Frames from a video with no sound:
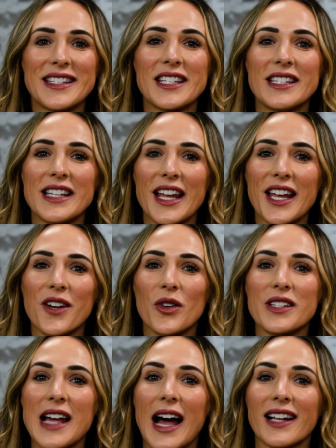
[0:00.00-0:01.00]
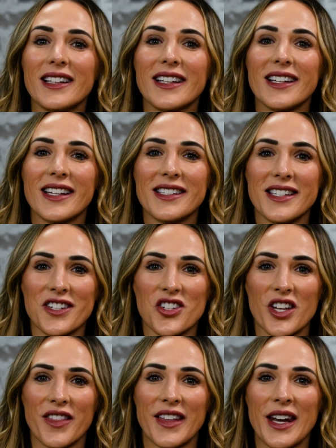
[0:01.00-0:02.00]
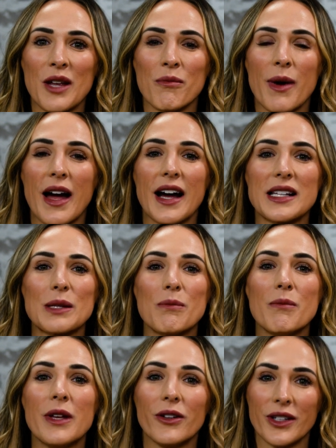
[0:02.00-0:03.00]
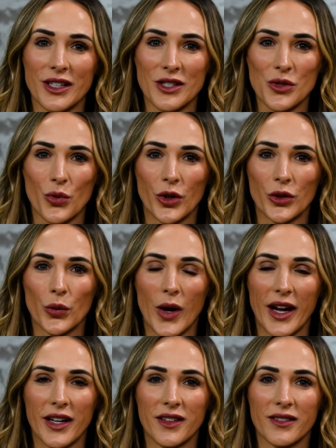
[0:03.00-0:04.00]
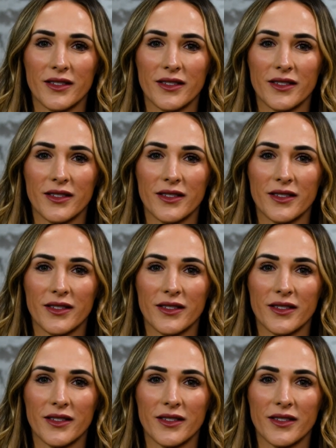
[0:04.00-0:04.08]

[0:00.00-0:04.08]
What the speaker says: Today, we're tackling a condition that impacts millions worldwide,